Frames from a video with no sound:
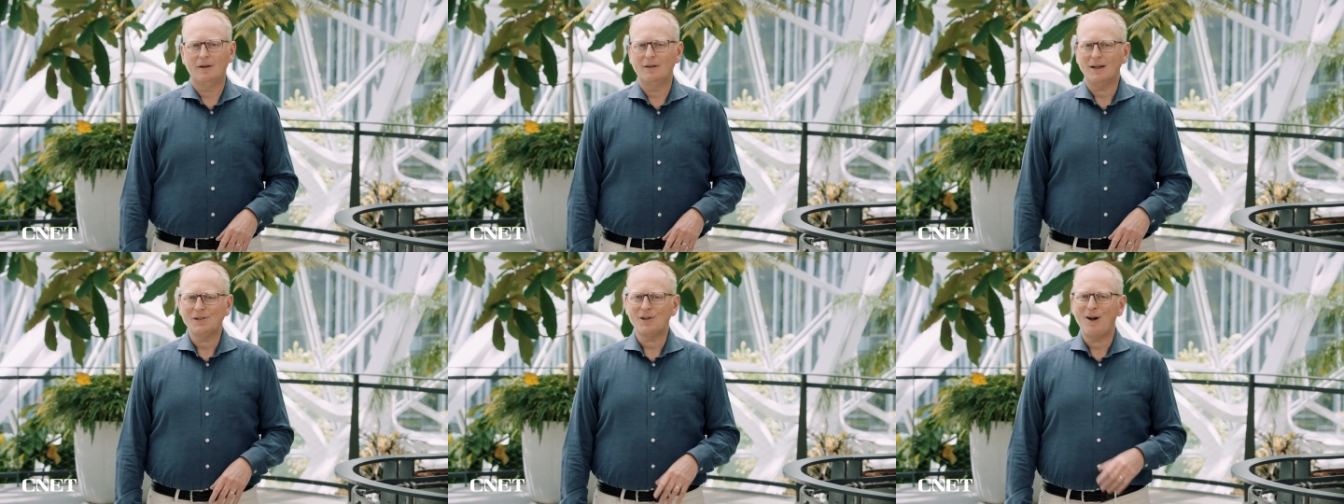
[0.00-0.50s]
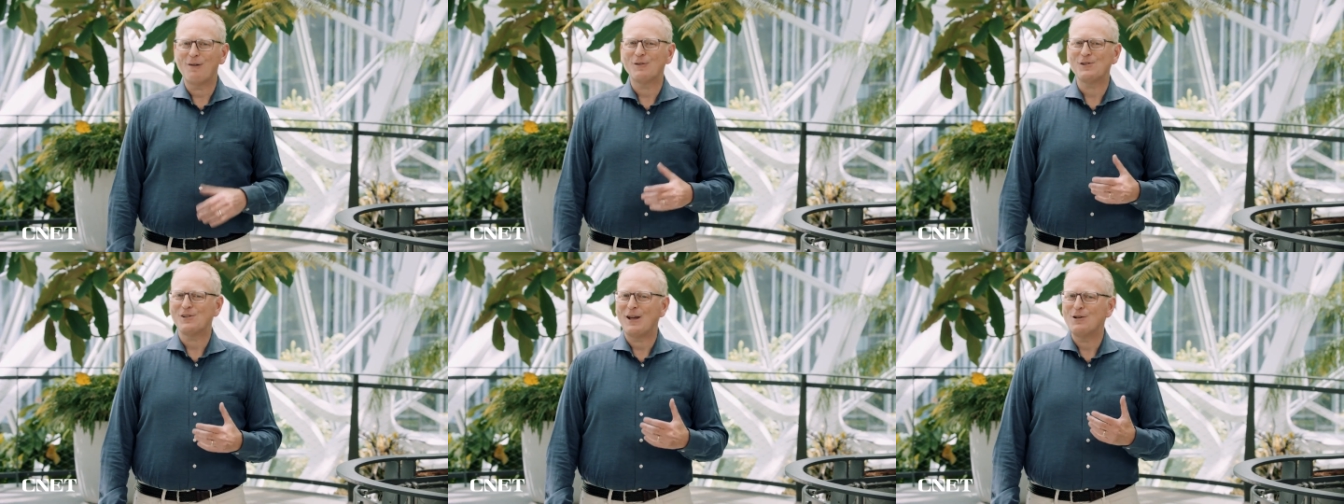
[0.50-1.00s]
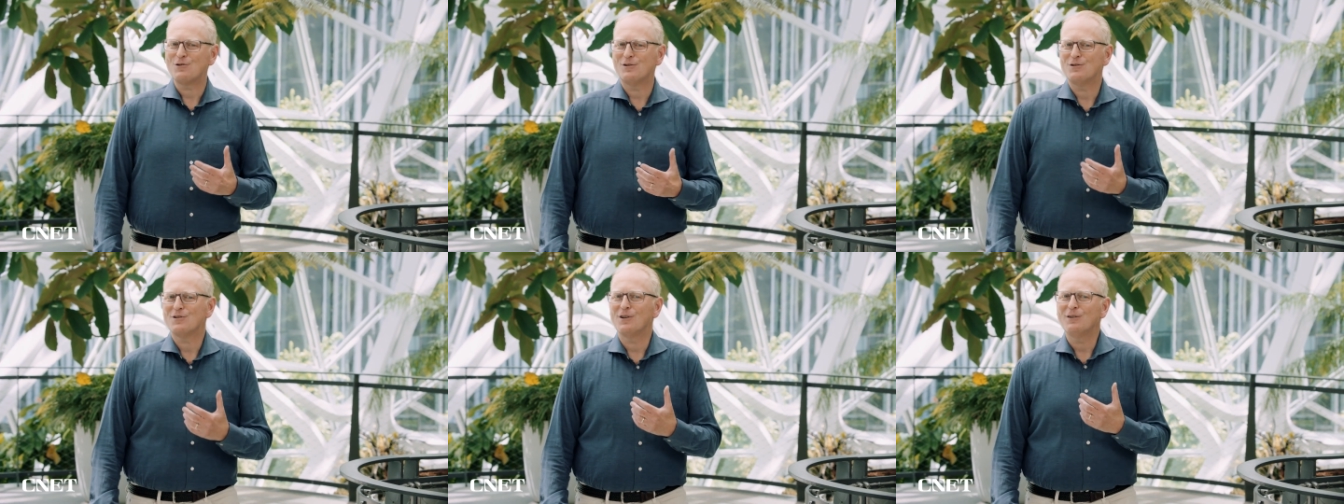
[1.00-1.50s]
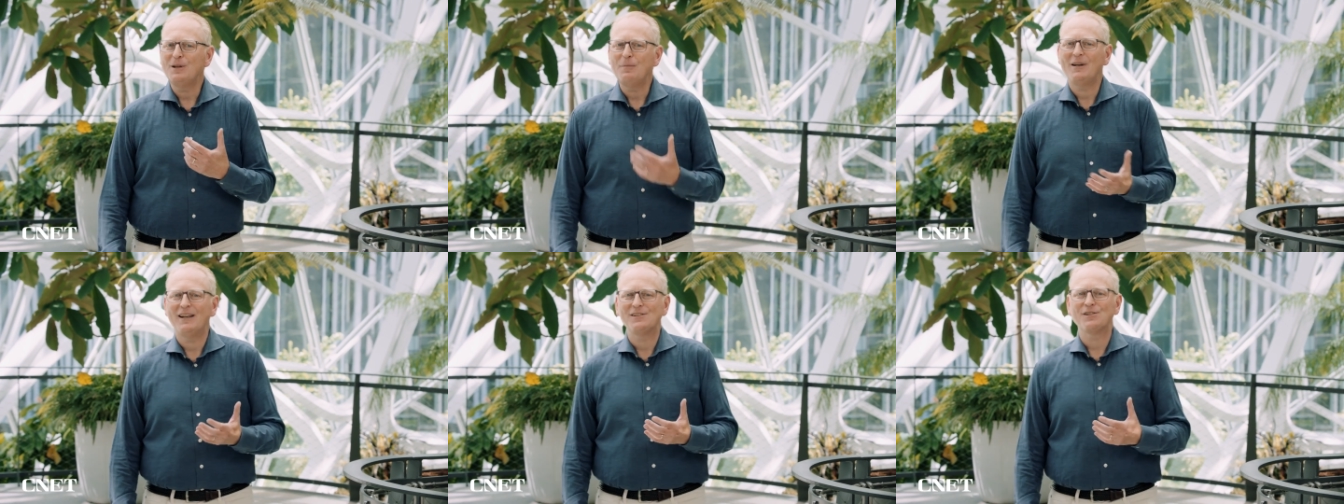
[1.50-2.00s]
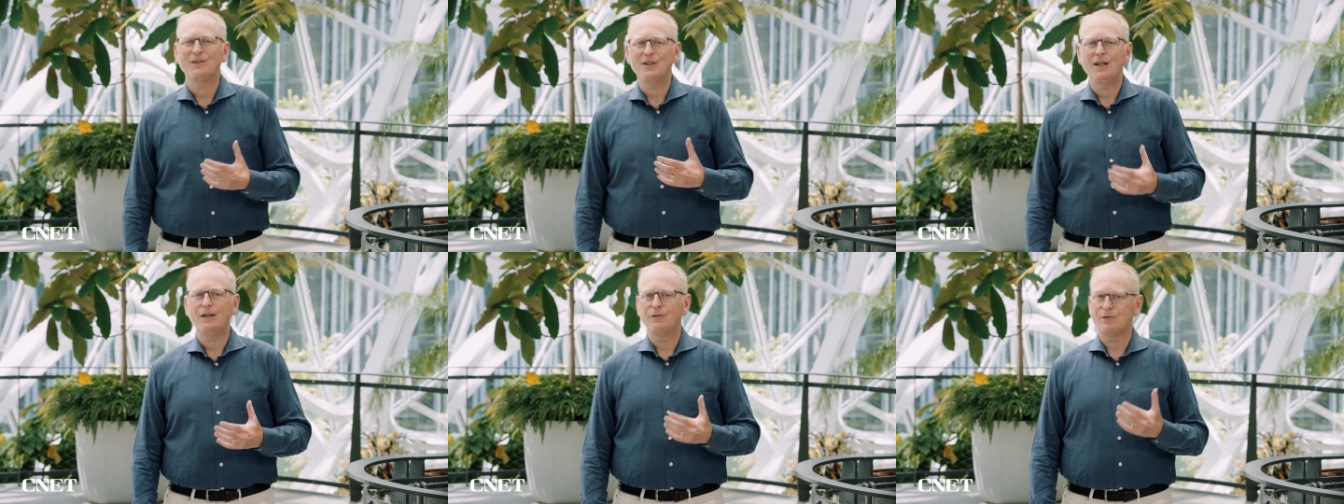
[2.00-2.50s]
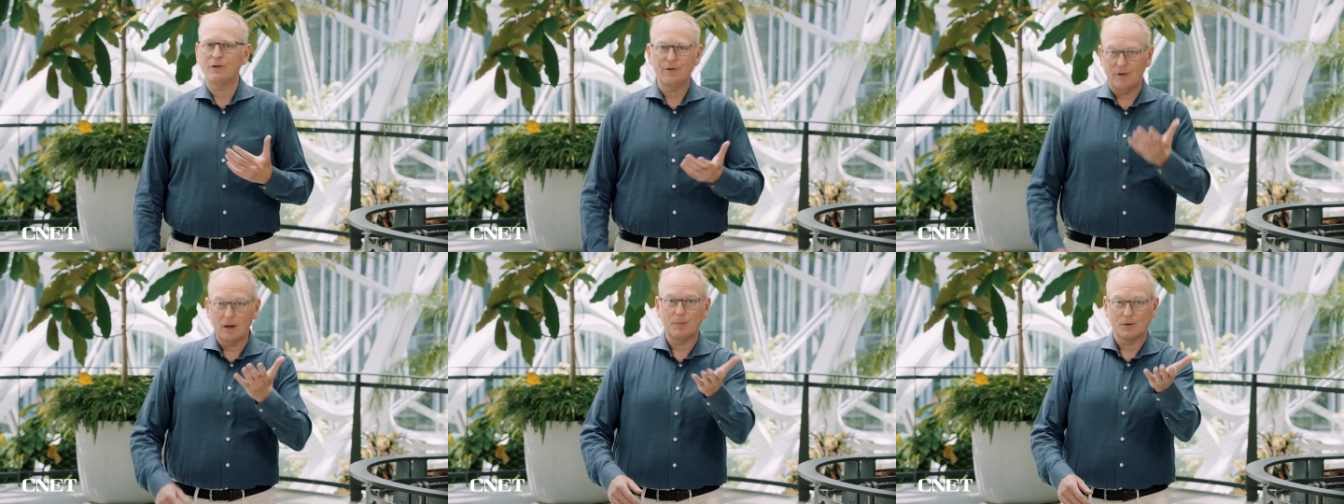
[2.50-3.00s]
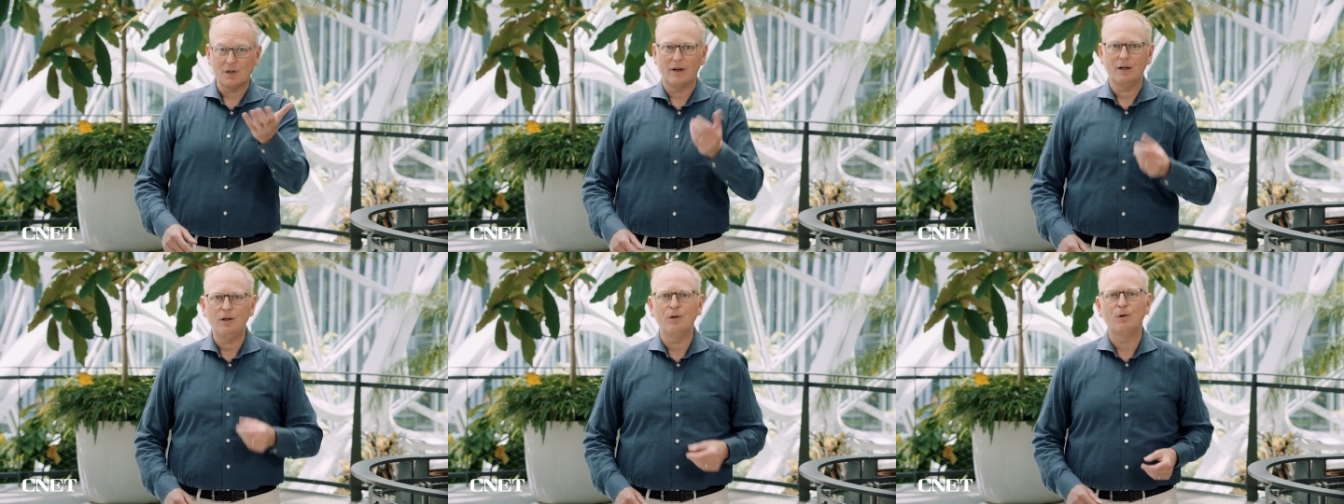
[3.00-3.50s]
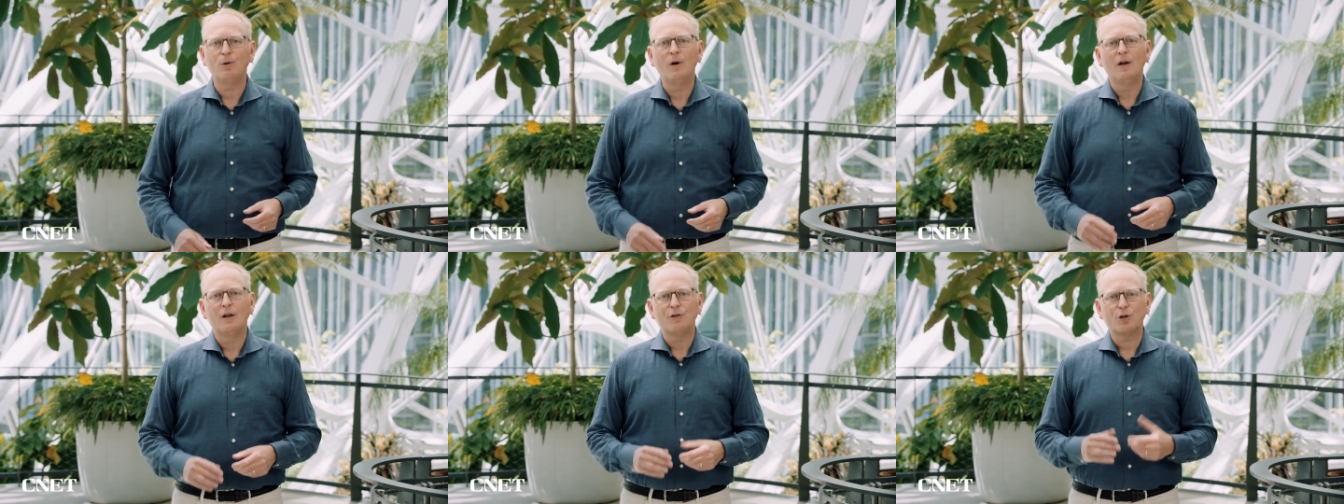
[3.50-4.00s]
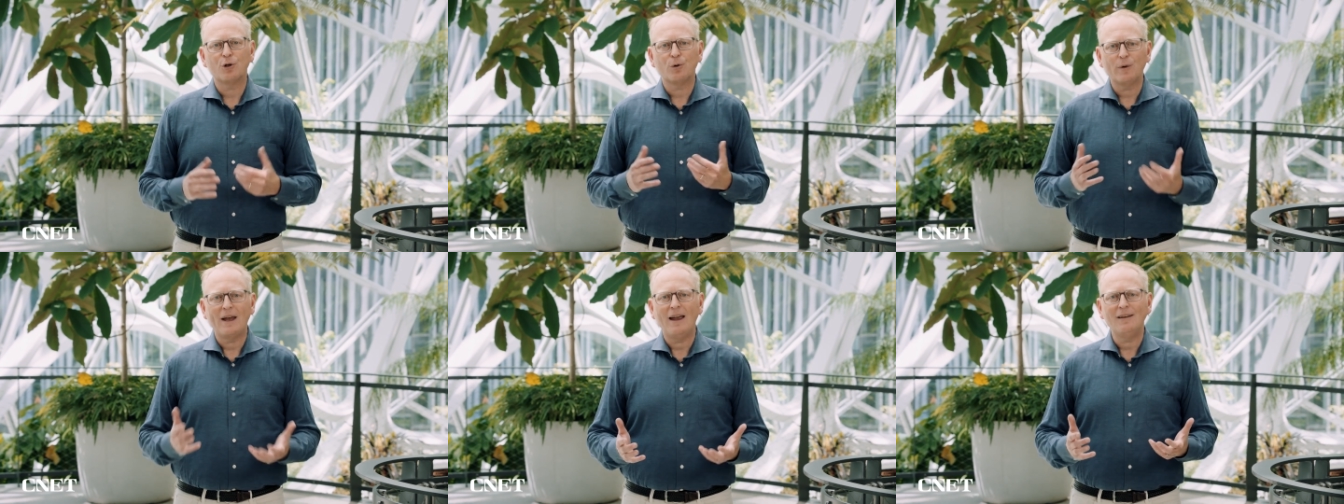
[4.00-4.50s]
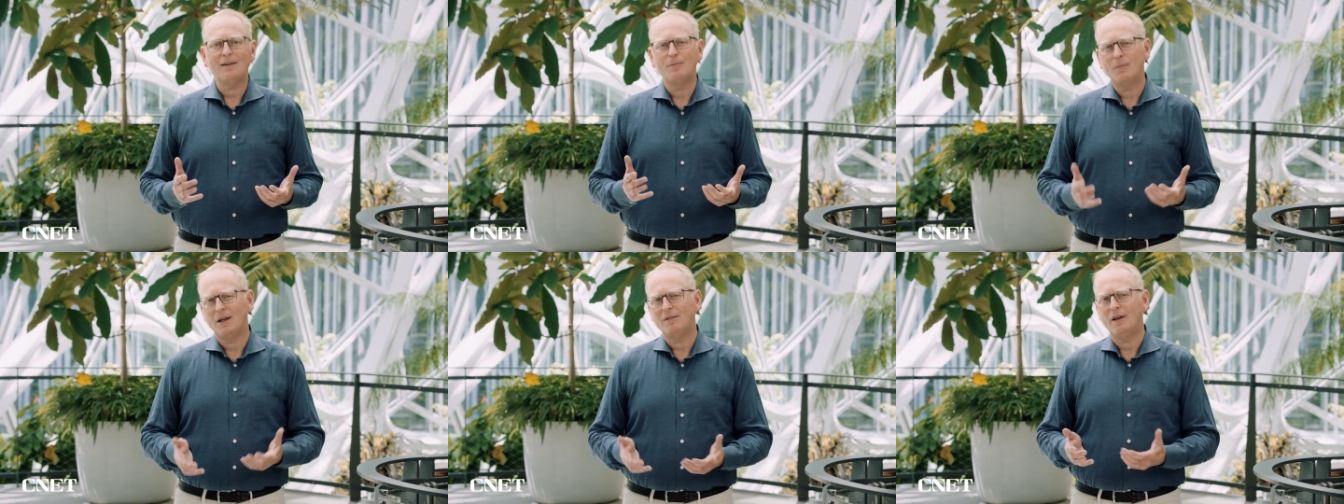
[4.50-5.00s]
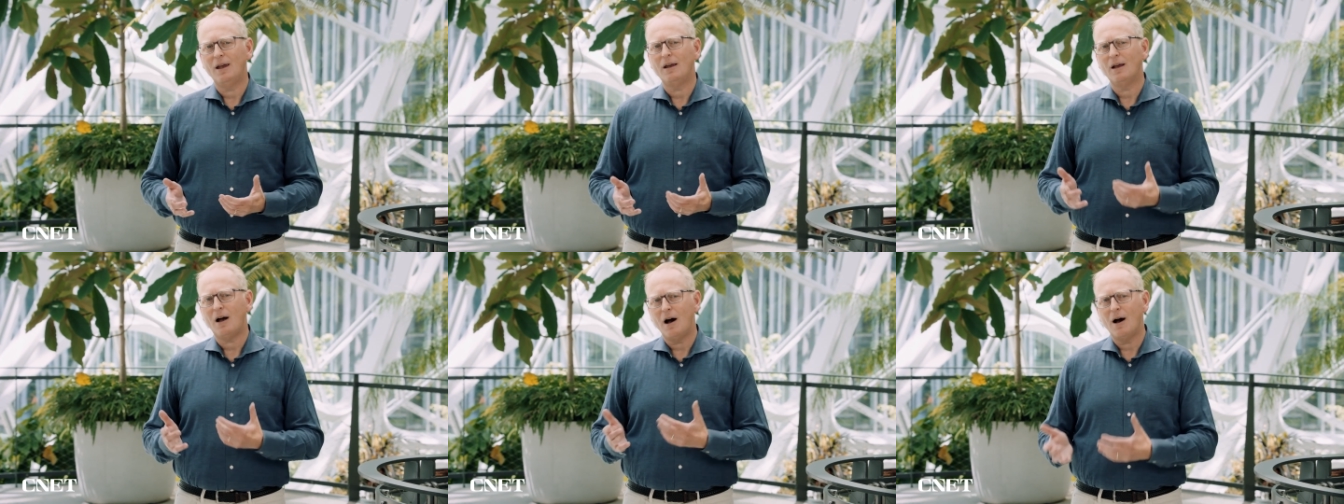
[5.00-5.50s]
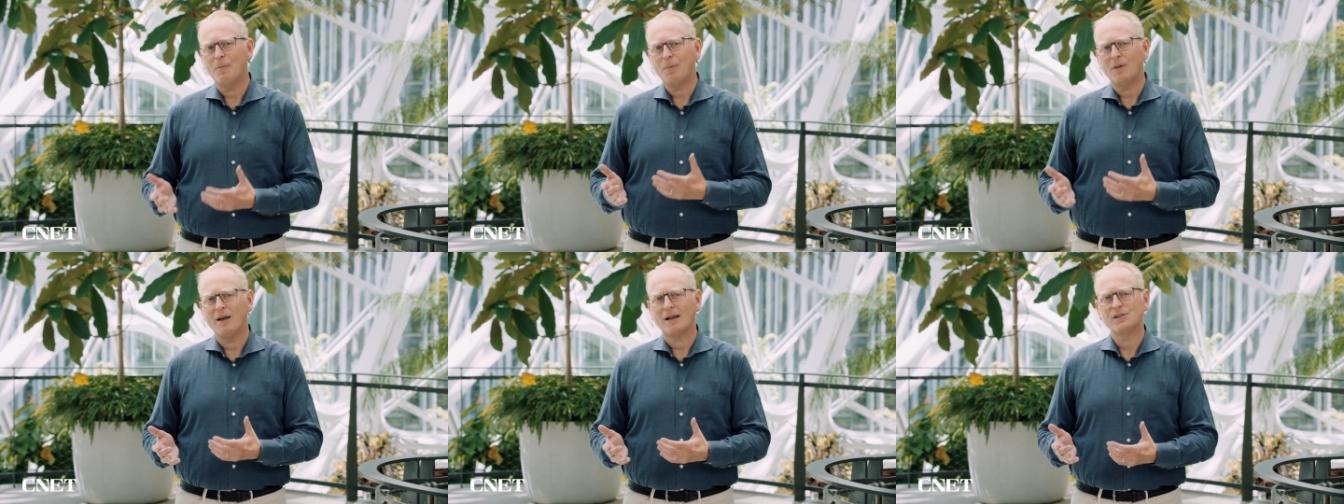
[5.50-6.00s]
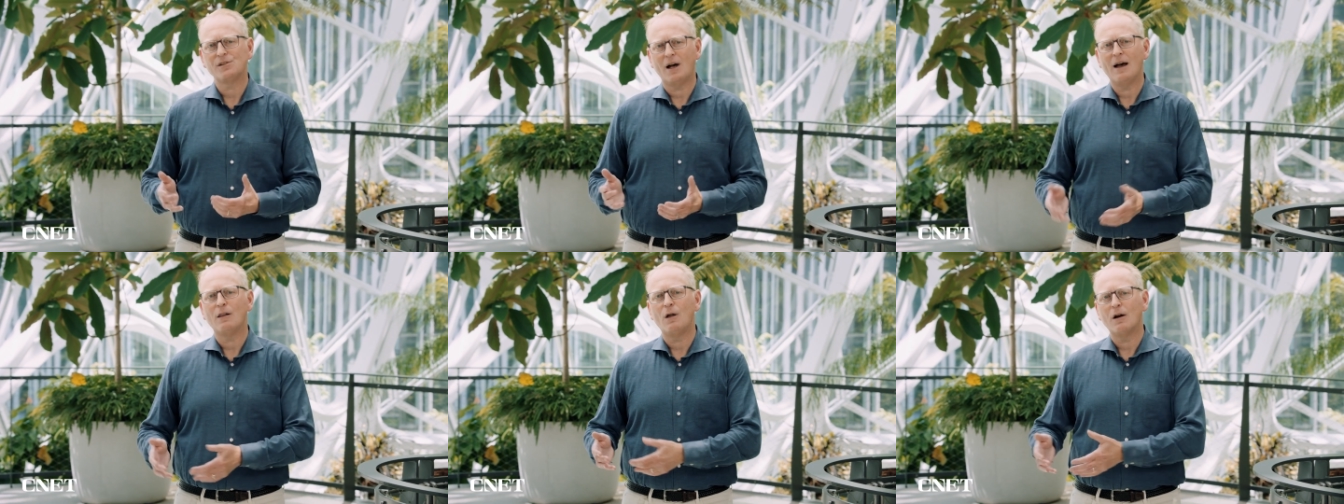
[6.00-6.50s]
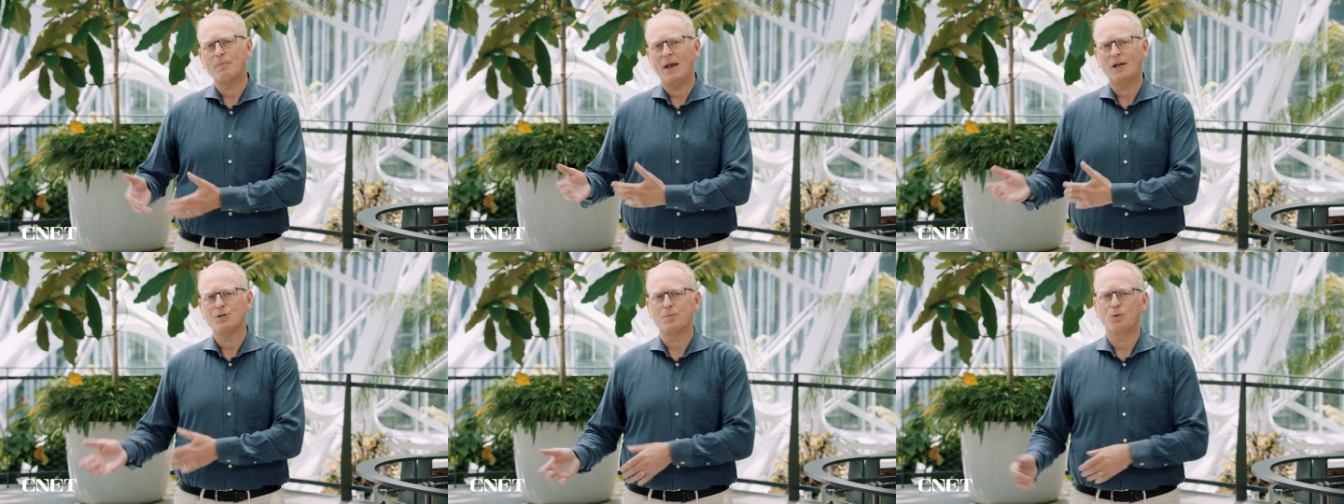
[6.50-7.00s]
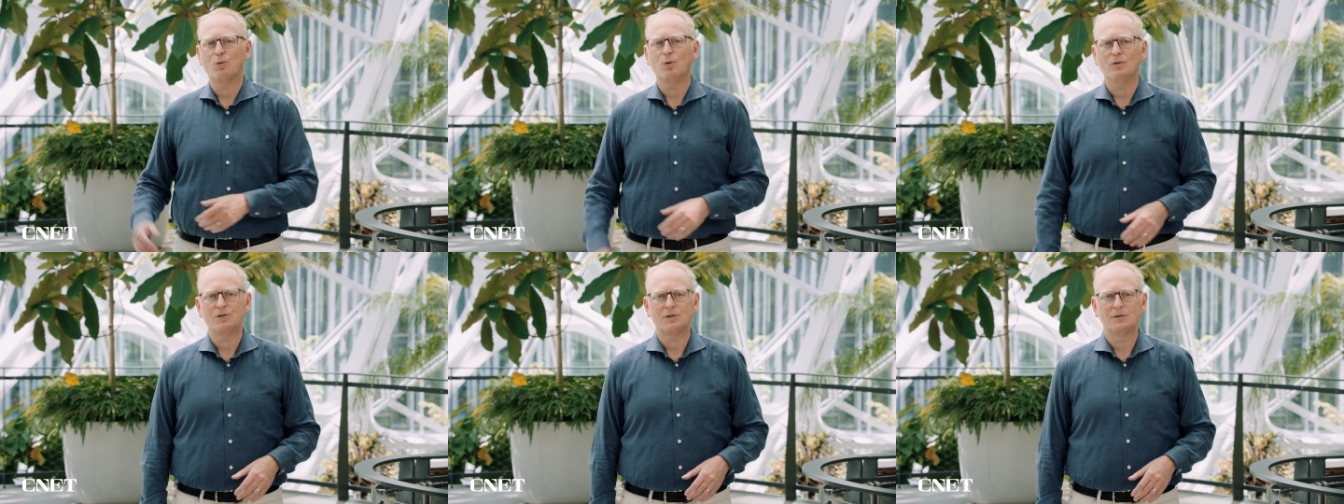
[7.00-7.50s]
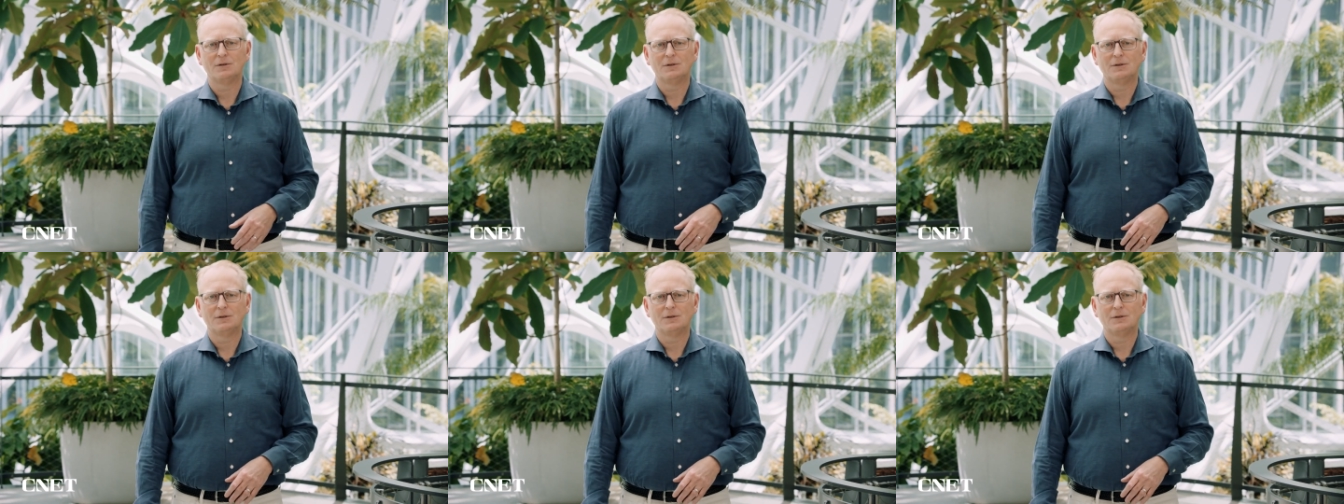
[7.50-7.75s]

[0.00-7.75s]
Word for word: Alexa Conversations eliminates the need for developers like you to create and maintain complex dialogue management rules.